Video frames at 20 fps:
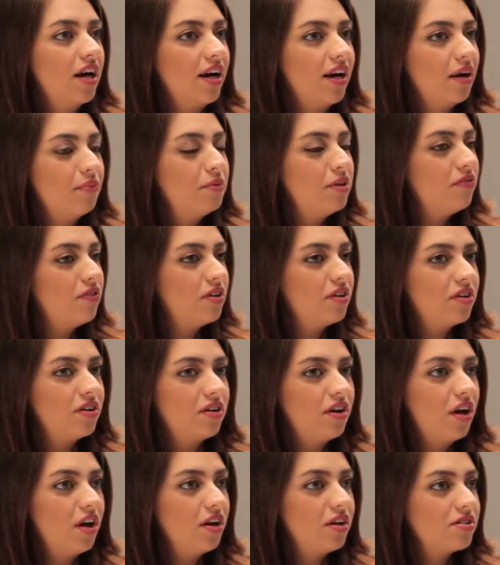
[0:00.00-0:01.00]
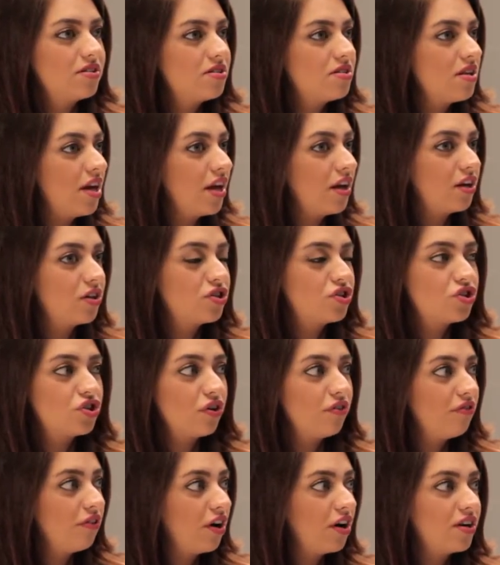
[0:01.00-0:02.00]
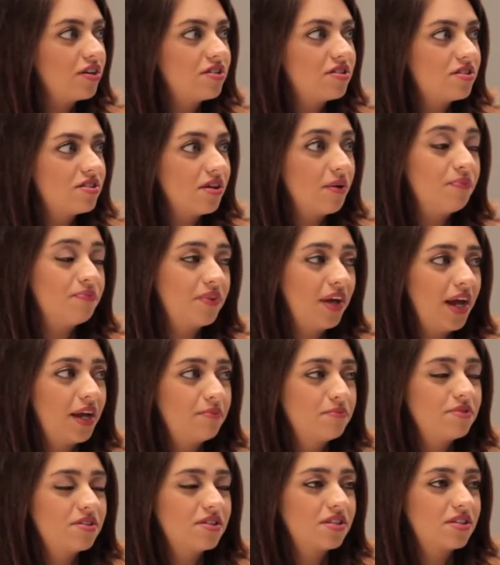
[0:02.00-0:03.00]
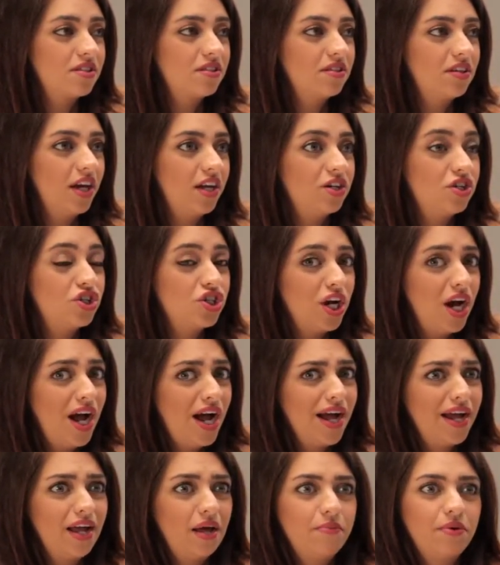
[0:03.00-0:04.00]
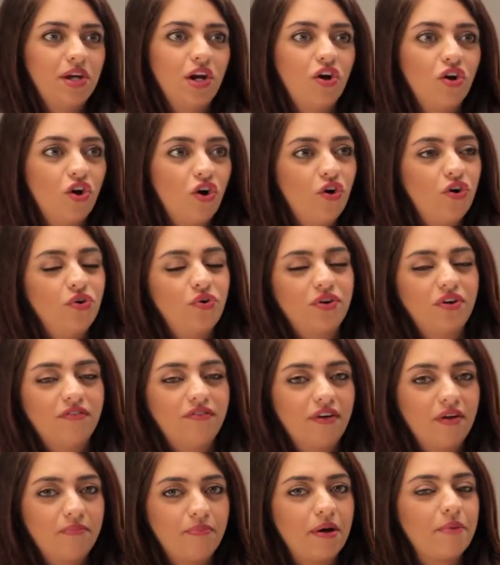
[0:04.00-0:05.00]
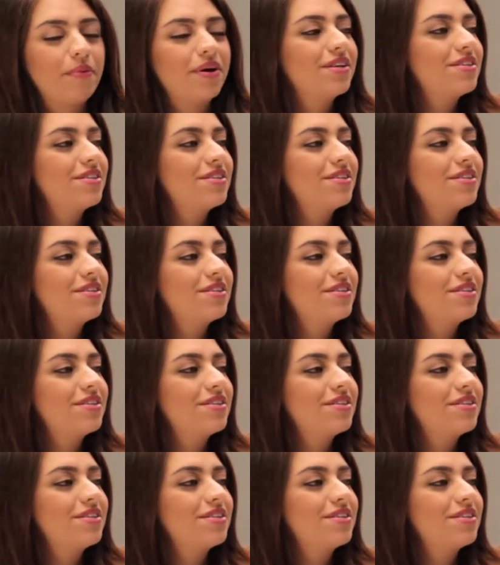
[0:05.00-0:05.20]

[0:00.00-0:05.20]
Um, even us extroverts sometimes get shy. I mean, yeah. I'll go to an event by